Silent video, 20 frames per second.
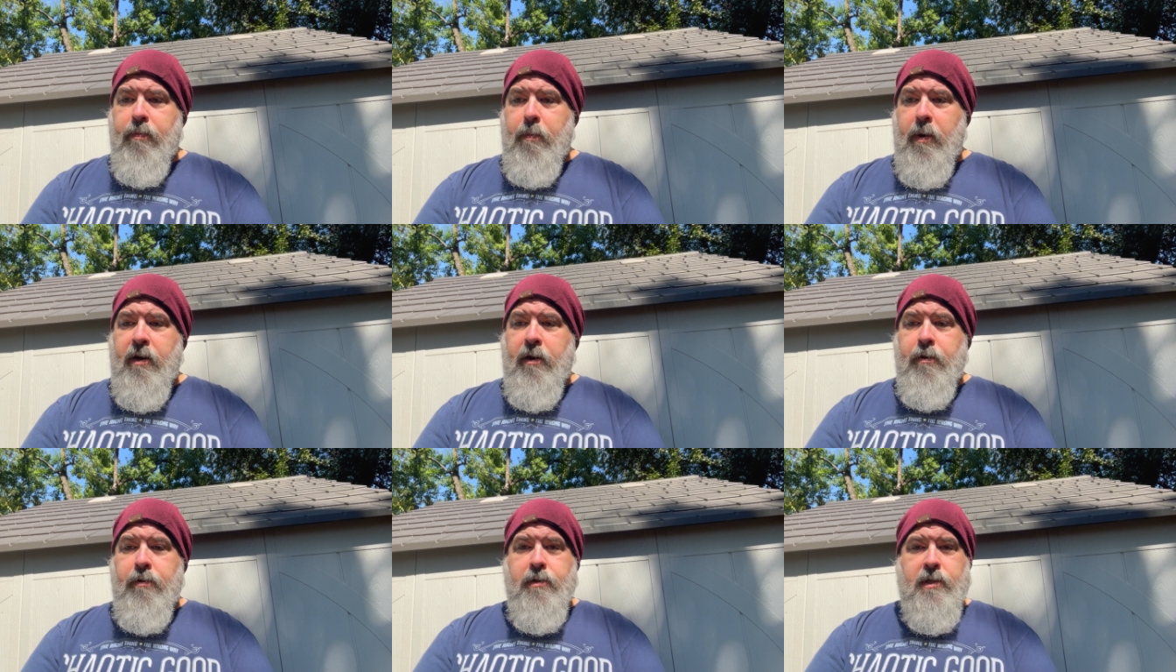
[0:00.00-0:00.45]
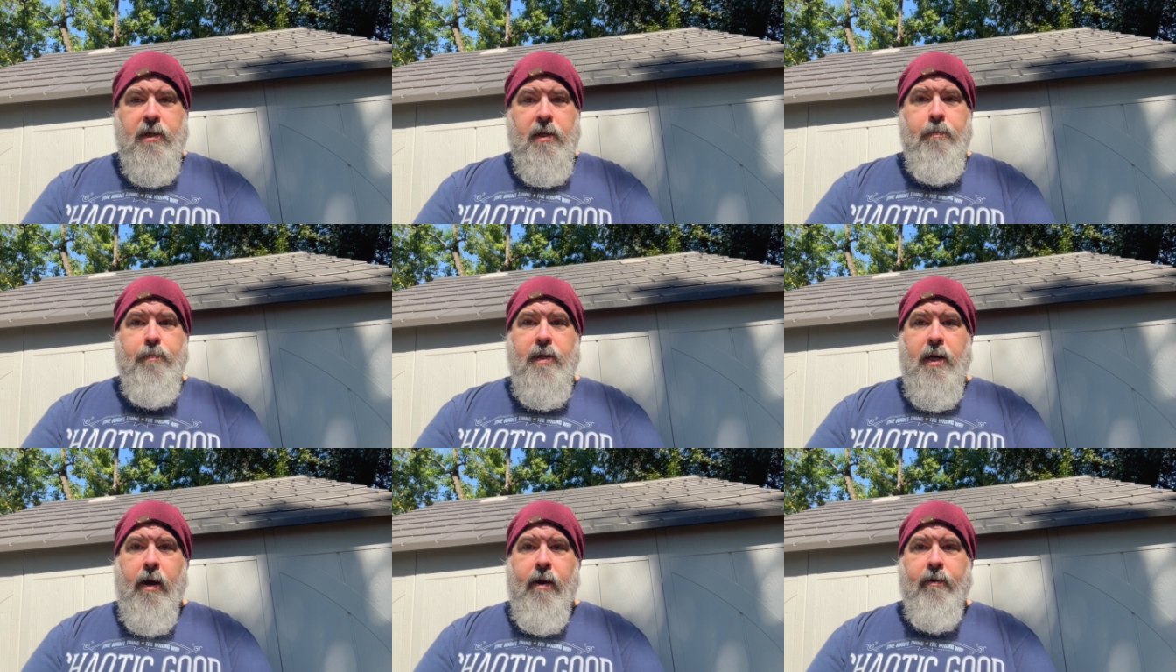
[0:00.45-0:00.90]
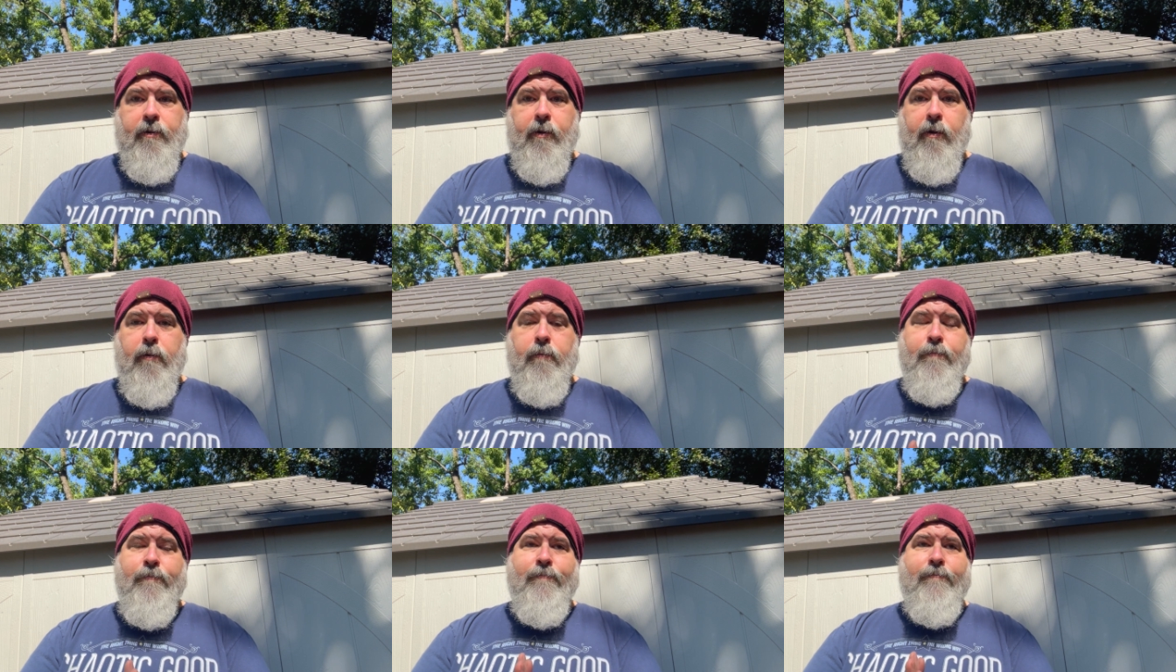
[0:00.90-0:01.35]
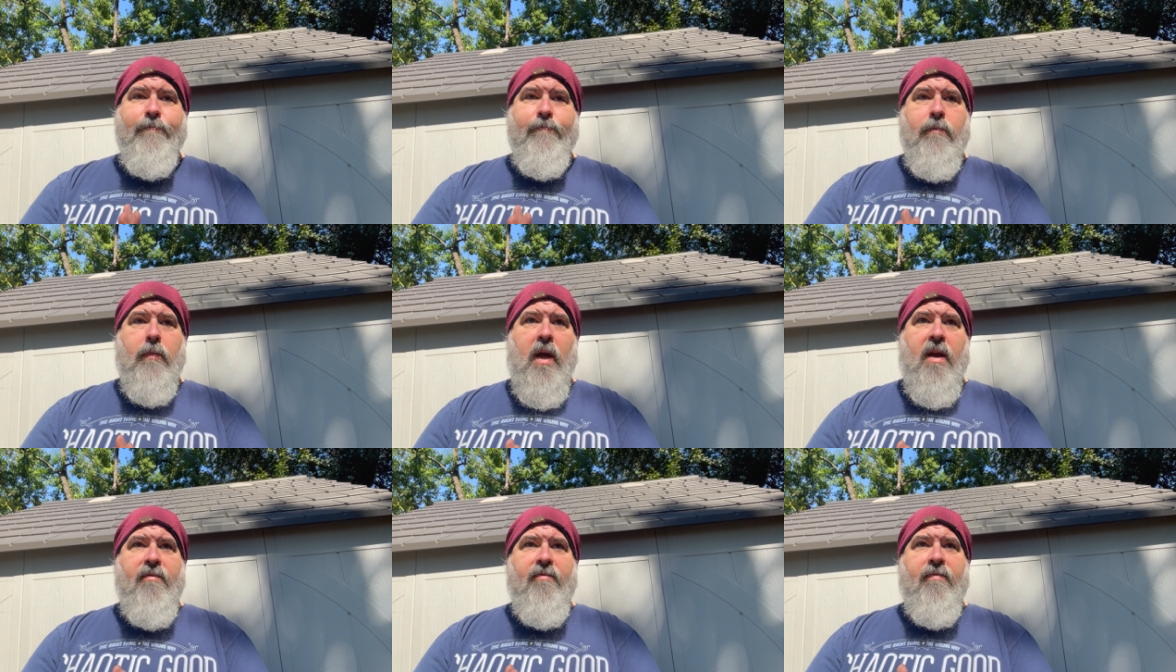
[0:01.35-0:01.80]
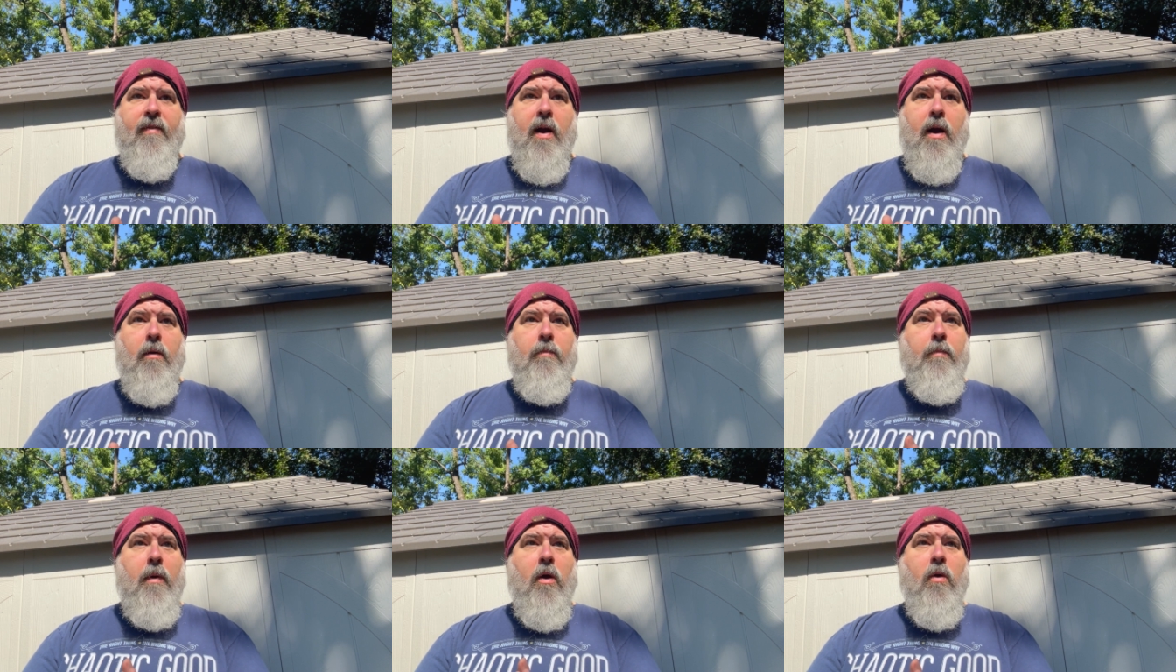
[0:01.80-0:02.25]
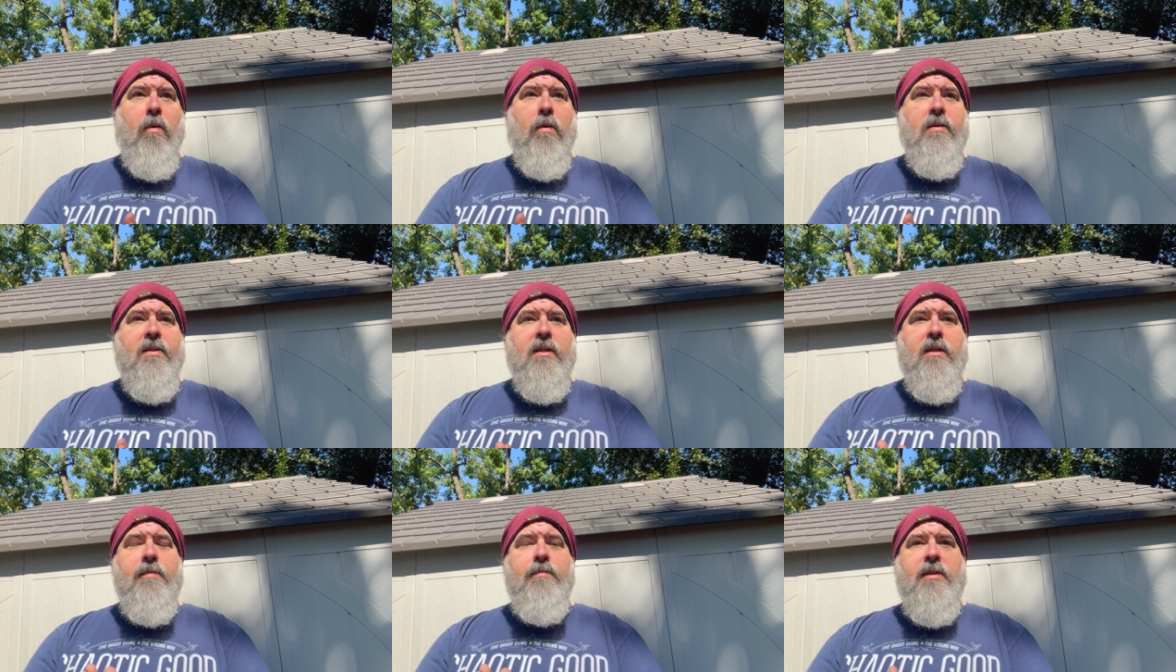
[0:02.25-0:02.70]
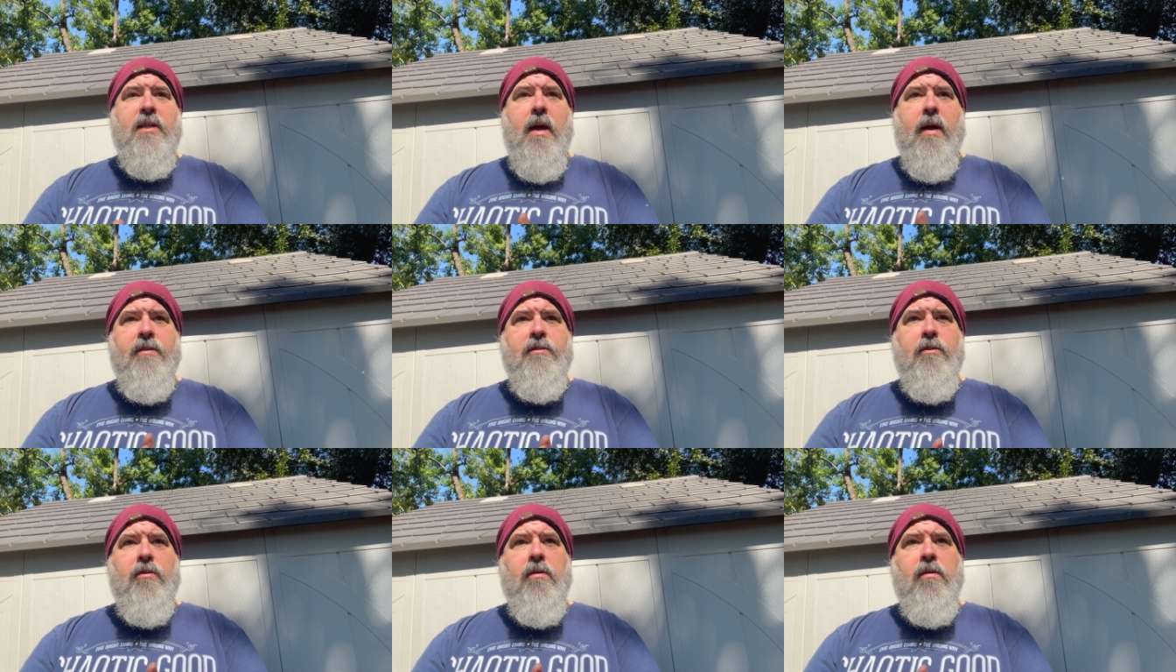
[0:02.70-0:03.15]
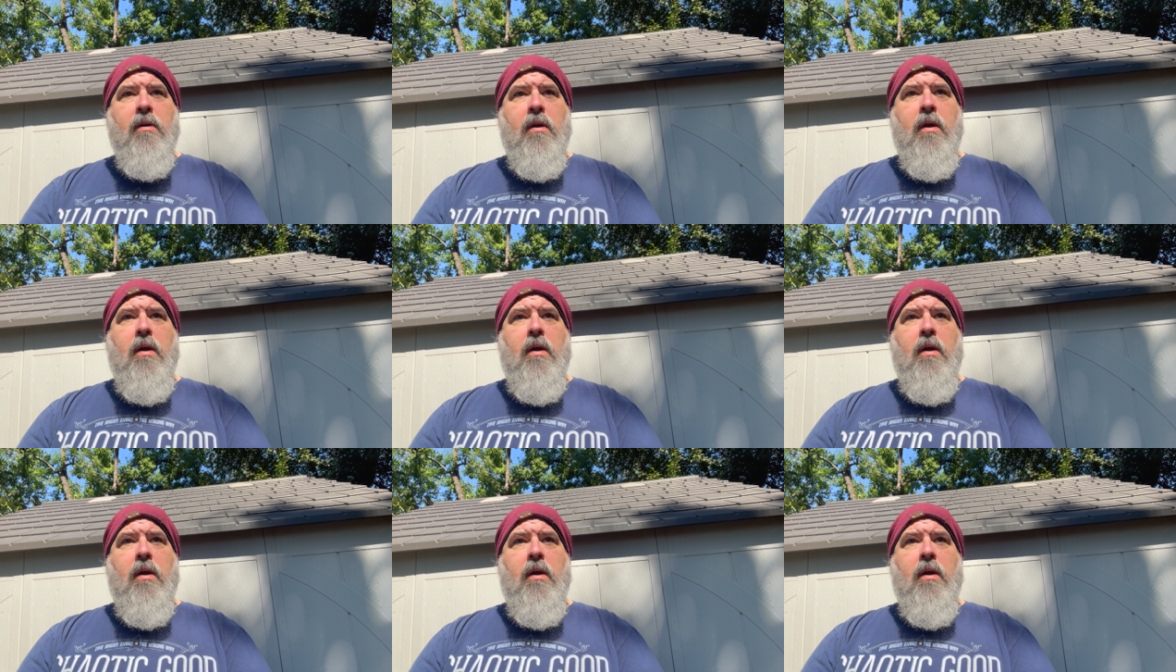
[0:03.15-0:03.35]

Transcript: my new sleep doctor. I fired my old sleep doctor.